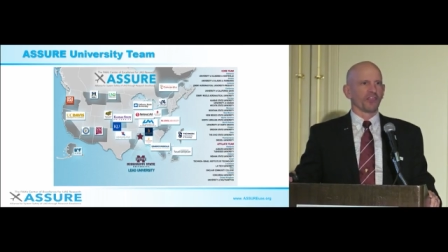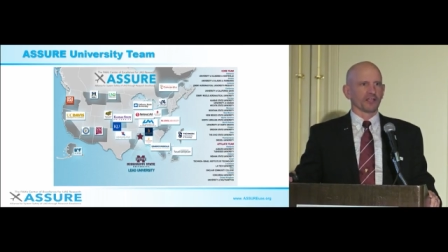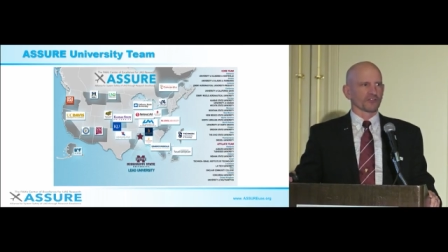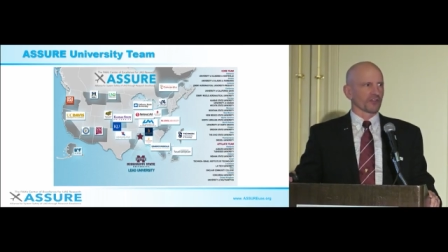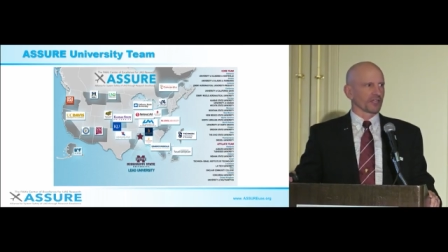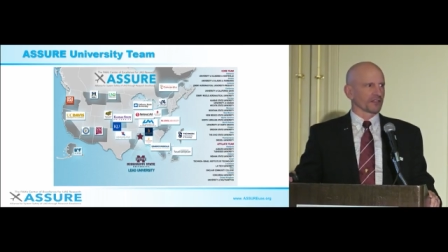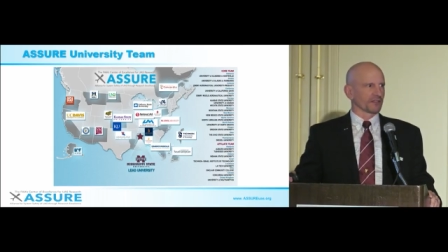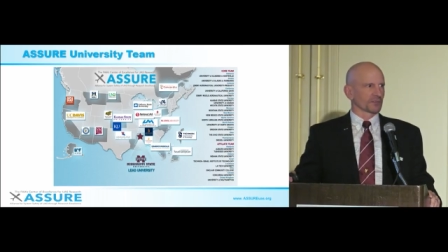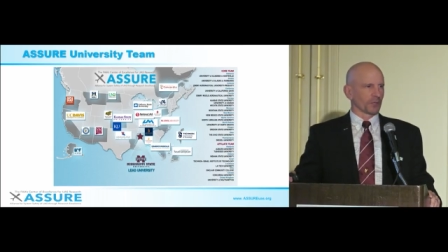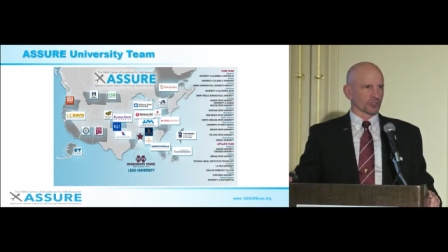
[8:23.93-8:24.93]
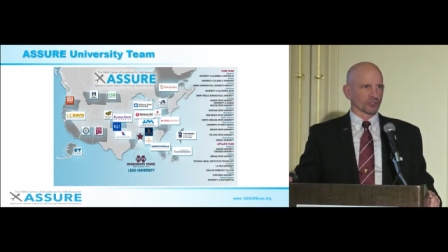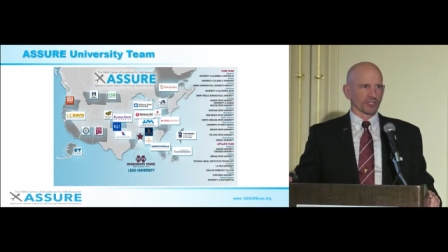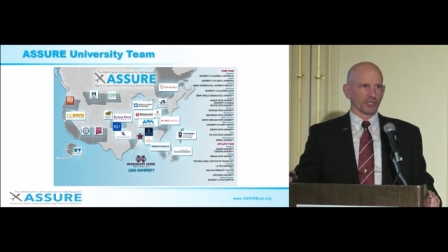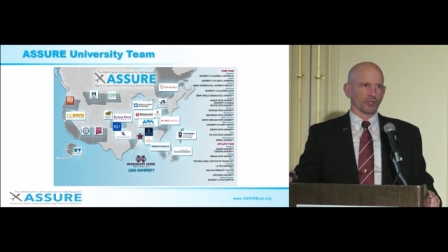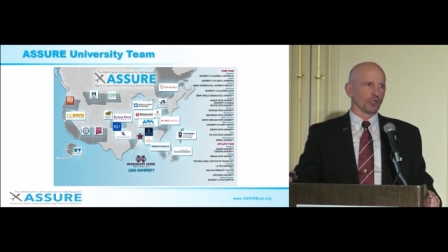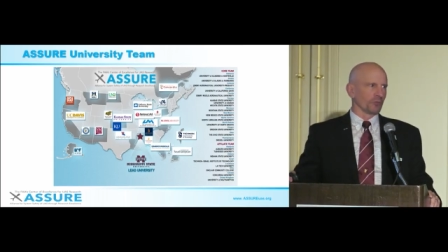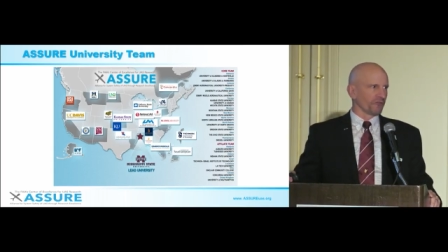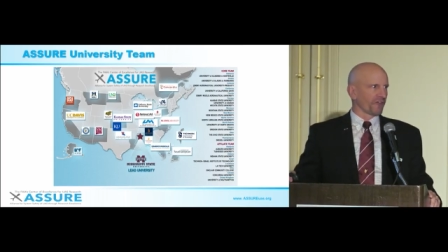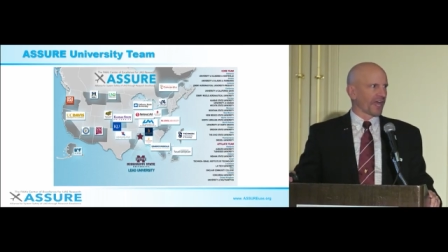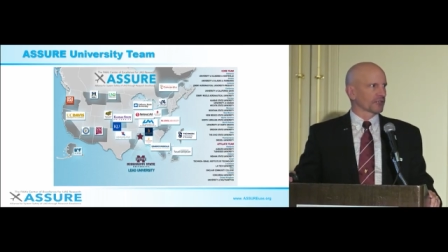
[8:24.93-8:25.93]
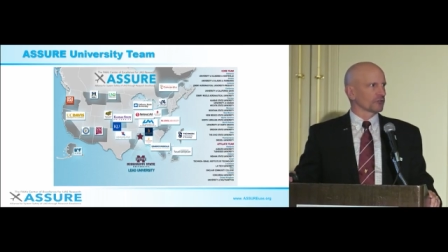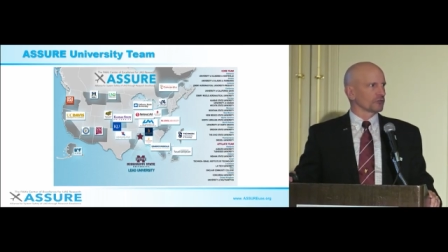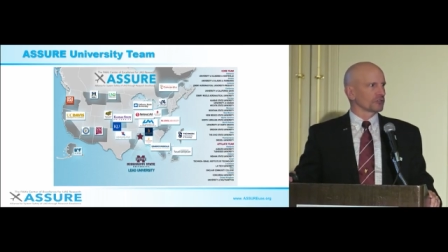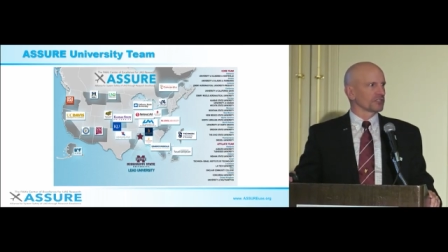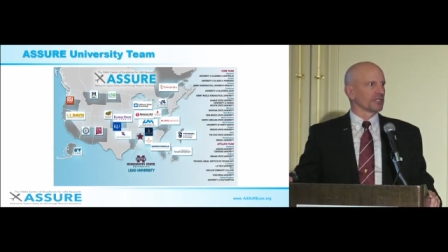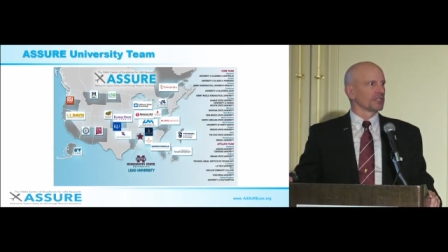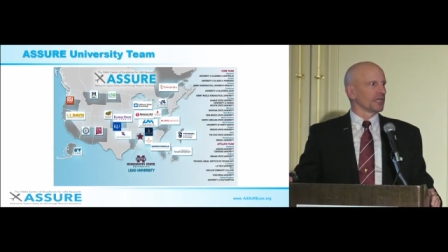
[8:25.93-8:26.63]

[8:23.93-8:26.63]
things like specialty and human factors